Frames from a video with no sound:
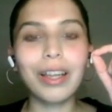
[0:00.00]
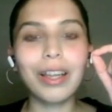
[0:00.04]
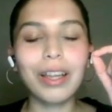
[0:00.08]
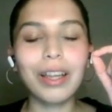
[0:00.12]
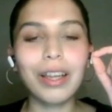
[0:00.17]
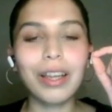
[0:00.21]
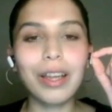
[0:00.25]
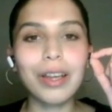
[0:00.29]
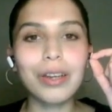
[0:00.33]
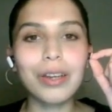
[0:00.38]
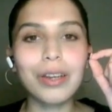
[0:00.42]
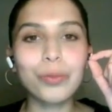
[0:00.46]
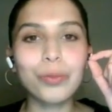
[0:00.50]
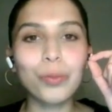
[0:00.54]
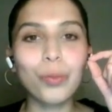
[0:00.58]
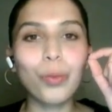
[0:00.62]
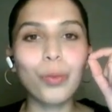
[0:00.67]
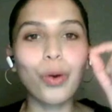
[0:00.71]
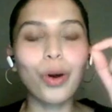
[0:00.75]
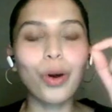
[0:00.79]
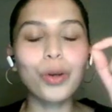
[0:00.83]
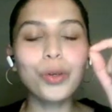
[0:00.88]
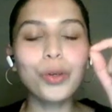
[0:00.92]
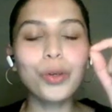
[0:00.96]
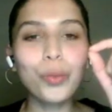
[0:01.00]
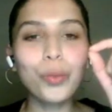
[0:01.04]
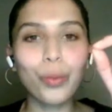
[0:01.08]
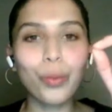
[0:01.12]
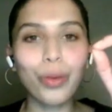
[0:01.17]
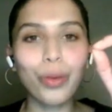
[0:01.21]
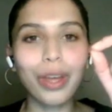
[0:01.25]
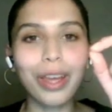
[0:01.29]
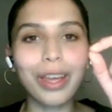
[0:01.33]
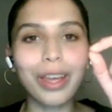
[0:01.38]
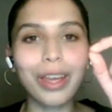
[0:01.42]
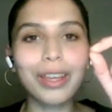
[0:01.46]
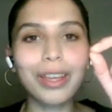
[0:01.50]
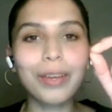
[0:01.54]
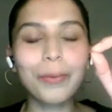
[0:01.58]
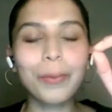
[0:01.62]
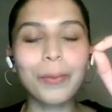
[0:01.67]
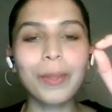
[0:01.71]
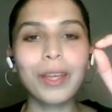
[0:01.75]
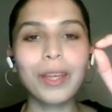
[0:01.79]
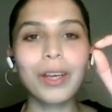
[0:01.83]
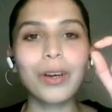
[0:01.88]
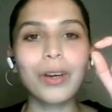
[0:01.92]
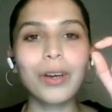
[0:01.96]
in one way,
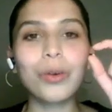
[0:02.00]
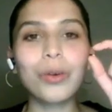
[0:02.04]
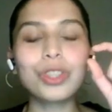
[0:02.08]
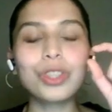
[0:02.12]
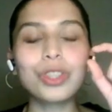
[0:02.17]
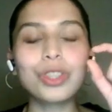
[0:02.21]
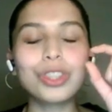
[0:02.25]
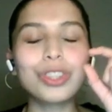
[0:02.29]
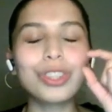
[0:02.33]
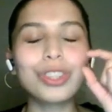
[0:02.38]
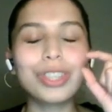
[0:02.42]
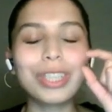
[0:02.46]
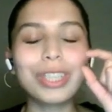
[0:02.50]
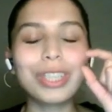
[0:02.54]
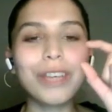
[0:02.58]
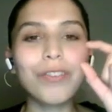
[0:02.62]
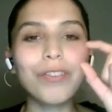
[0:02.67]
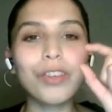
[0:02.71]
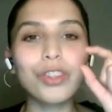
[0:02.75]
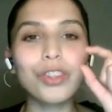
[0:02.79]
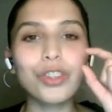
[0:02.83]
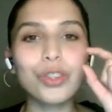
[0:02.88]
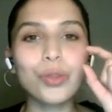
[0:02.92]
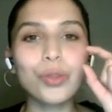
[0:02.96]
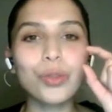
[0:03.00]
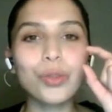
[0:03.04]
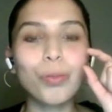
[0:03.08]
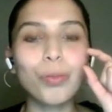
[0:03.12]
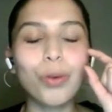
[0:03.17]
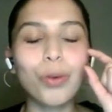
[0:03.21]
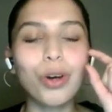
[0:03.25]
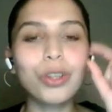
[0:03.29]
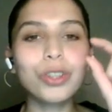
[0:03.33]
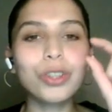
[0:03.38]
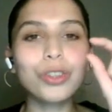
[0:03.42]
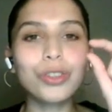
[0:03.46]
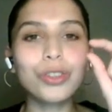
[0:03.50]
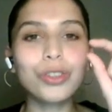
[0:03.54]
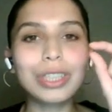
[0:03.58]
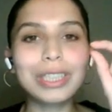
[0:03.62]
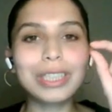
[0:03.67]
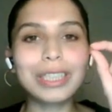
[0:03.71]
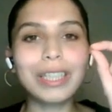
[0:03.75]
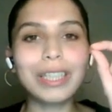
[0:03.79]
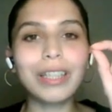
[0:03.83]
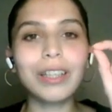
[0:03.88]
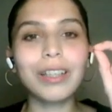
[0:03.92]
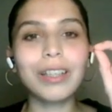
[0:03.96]
or to give it just one
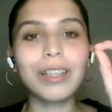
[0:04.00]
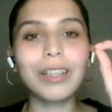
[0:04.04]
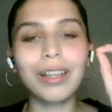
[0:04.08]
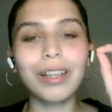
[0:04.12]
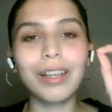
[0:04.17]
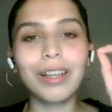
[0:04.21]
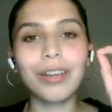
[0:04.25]
critique